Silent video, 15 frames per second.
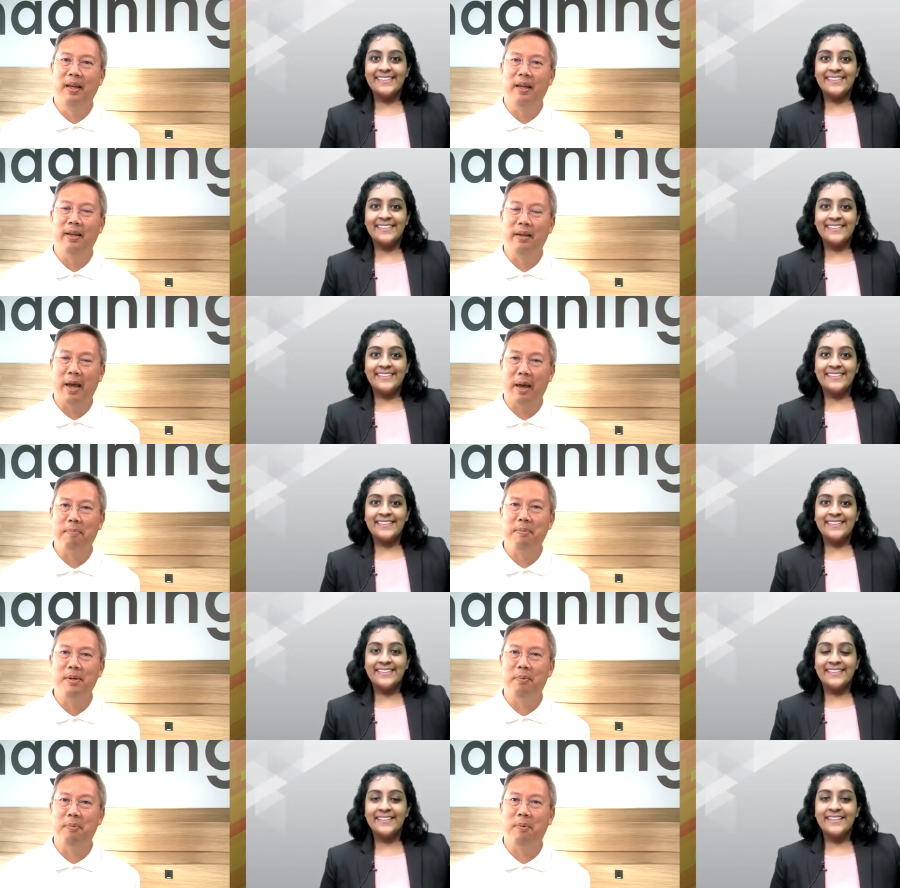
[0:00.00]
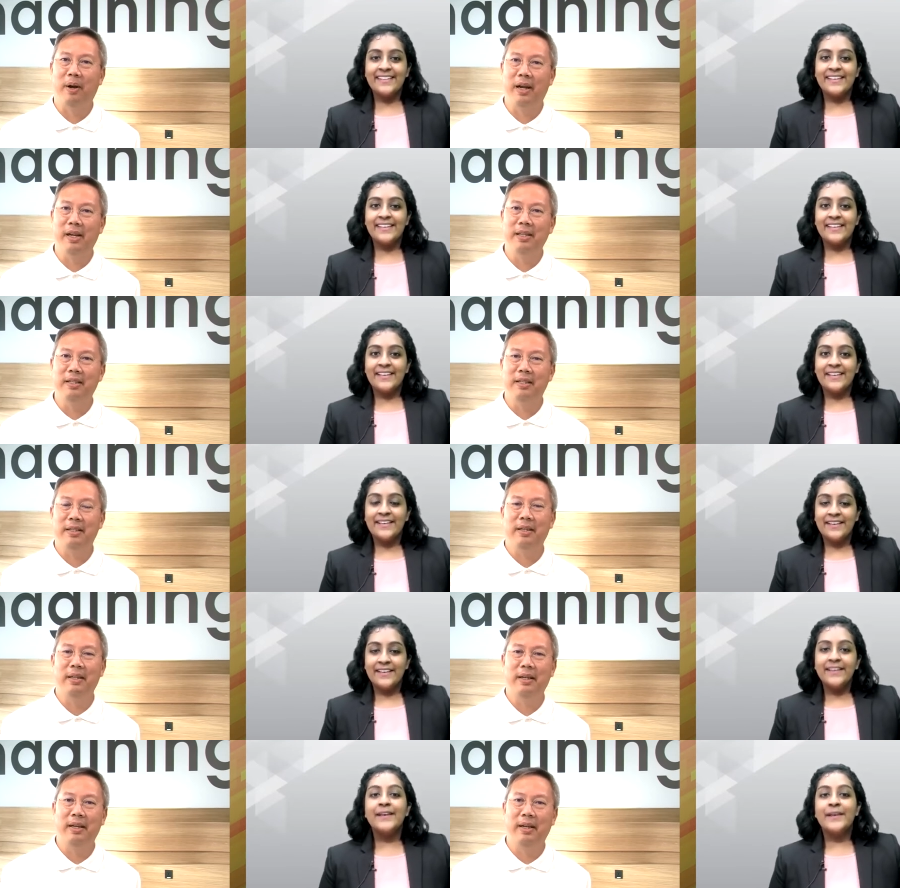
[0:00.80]
Speaker 1: a happy surprise
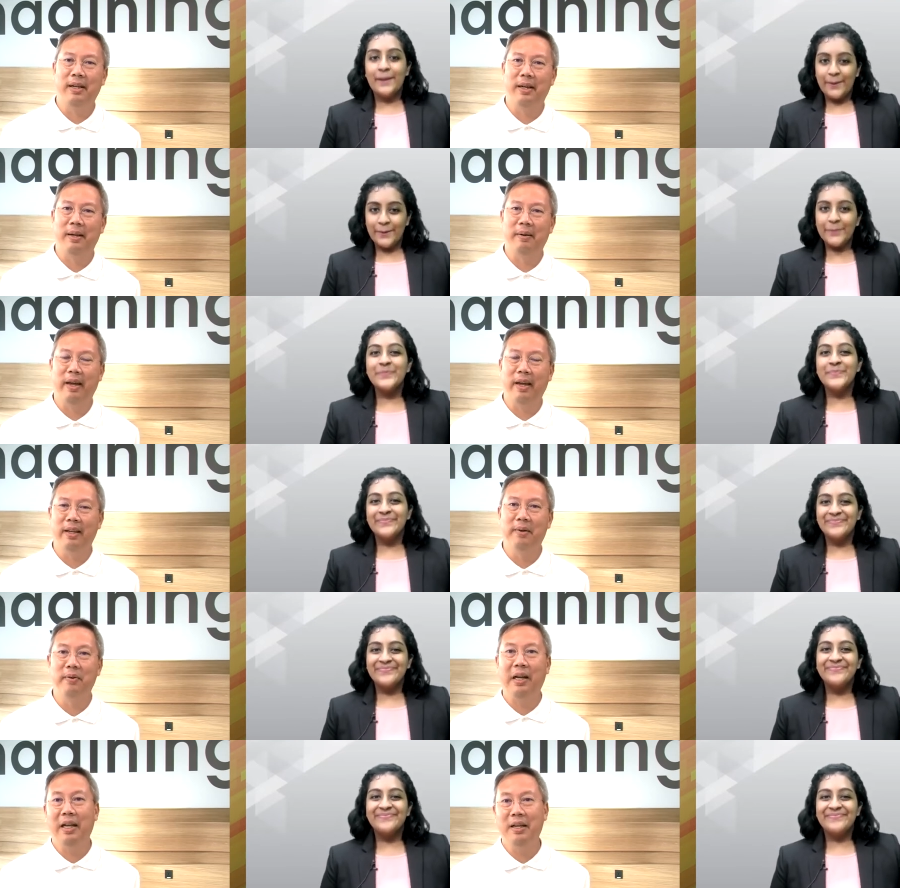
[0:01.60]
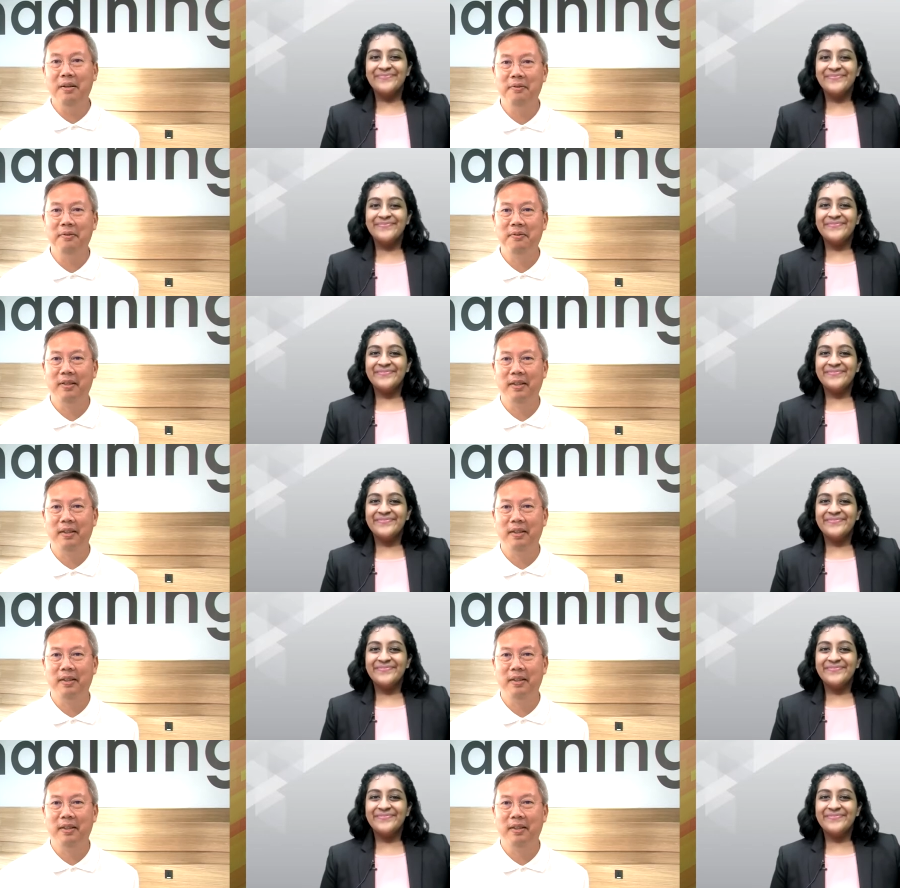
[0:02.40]
uh, and a relief.